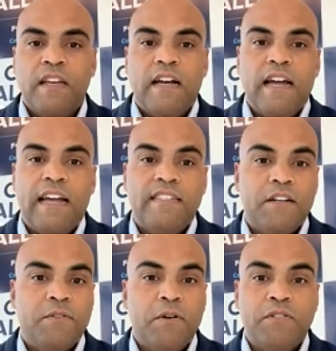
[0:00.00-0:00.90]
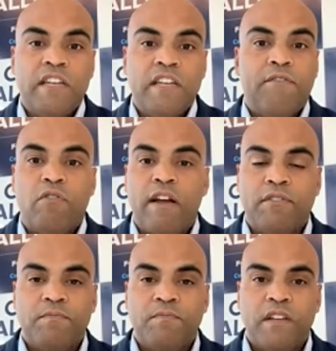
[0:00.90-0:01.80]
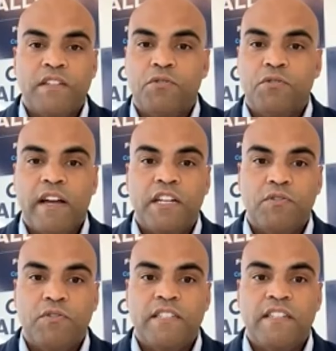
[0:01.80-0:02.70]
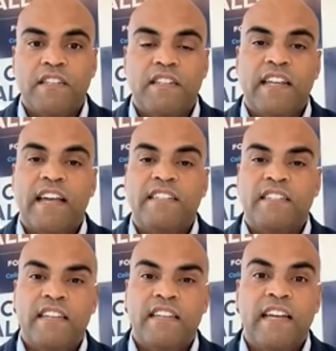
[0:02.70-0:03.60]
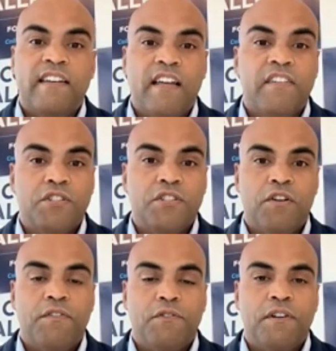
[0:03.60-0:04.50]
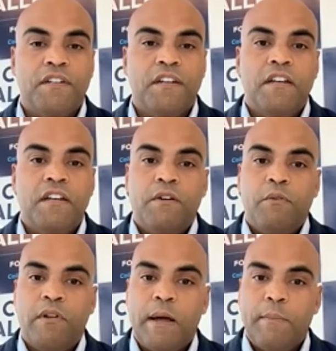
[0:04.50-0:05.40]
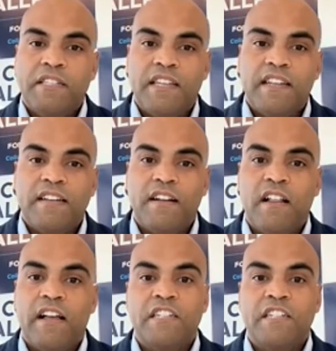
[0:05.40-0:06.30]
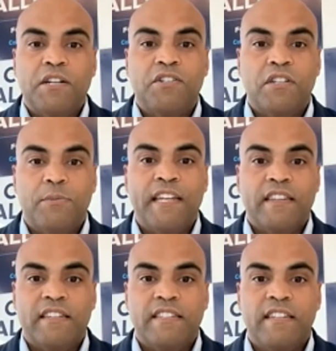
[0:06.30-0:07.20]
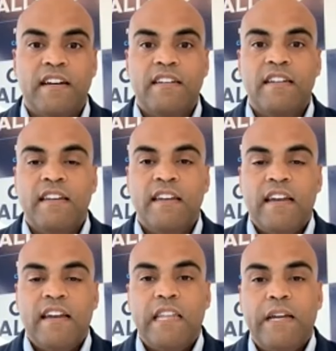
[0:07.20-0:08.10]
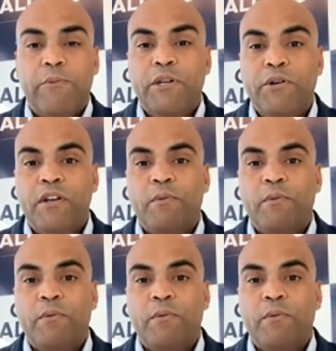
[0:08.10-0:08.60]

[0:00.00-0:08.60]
Uh, and Ted Cruz has had forever uh, to try and address this, and he has he's had nothing to show for it. When I'm in the Senate, I'll actually make sure that we get this done and that we do it in a